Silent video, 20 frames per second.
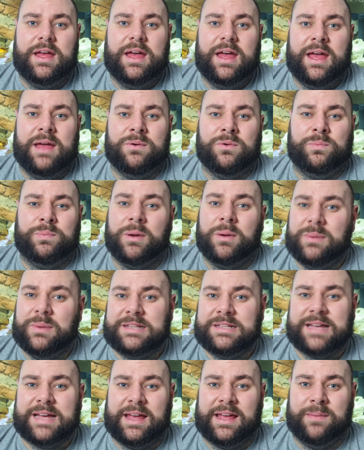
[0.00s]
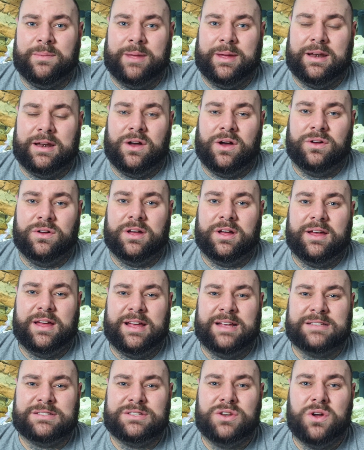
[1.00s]
It will probably take a bit longer.
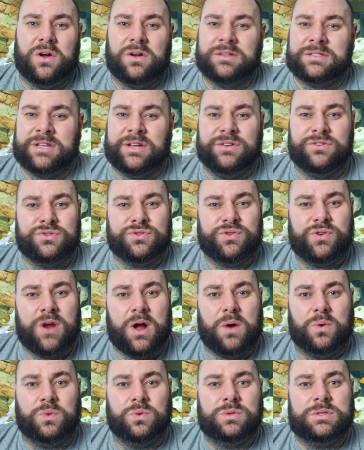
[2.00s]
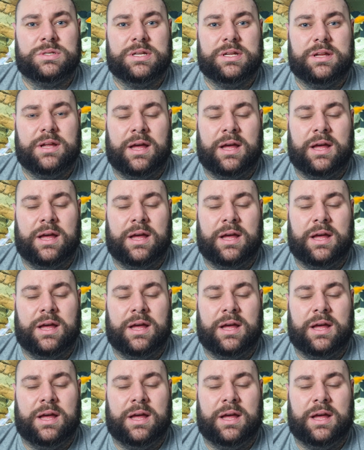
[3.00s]
It's not as controlled,